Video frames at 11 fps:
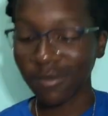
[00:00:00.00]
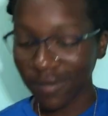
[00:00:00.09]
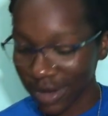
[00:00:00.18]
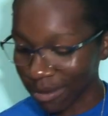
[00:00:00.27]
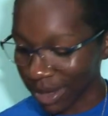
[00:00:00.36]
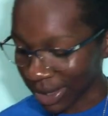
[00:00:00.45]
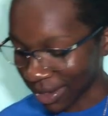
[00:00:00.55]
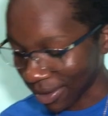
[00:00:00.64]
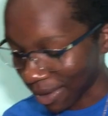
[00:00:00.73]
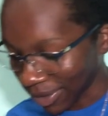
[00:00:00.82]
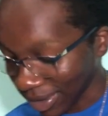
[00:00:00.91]
I'm finna break this
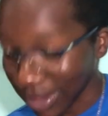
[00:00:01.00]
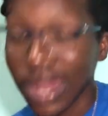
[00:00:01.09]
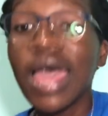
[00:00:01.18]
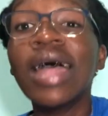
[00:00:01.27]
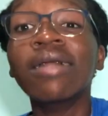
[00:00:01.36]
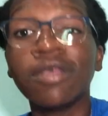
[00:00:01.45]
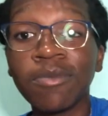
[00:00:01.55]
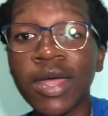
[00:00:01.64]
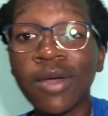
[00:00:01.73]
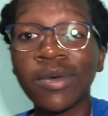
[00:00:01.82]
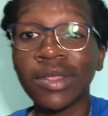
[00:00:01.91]
down so fast. This
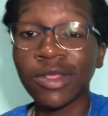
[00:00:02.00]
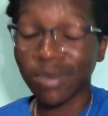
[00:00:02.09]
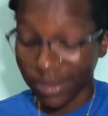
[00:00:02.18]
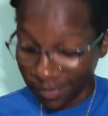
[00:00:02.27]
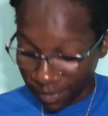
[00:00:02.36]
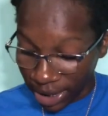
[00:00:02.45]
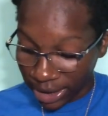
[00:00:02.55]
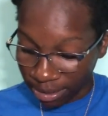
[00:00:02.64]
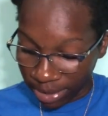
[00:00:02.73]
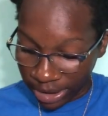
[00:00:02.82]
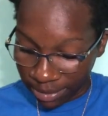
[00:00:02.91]
planner was expensive, so I had
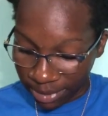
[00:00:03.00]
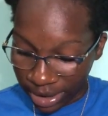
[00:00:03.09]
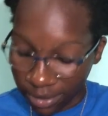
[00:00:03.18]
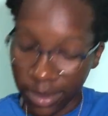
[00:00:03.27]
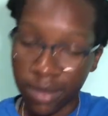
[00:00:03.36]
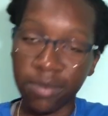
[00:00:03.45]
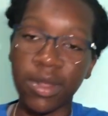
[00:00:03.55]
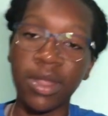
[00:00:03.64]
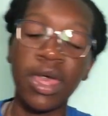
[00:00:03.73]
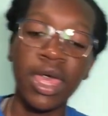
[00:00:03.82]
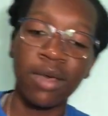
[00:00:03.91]
to break the bank on this one.
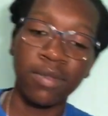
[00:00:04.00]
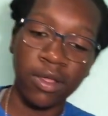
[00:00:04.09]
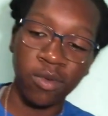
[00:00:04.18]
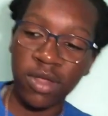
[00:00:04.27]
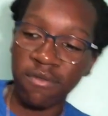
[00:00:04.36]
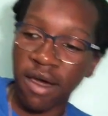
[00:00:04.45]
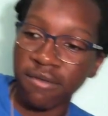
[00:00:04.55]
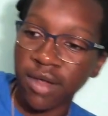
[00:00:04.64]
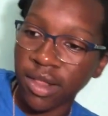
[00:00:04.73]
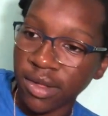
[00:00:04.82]
It's like $25.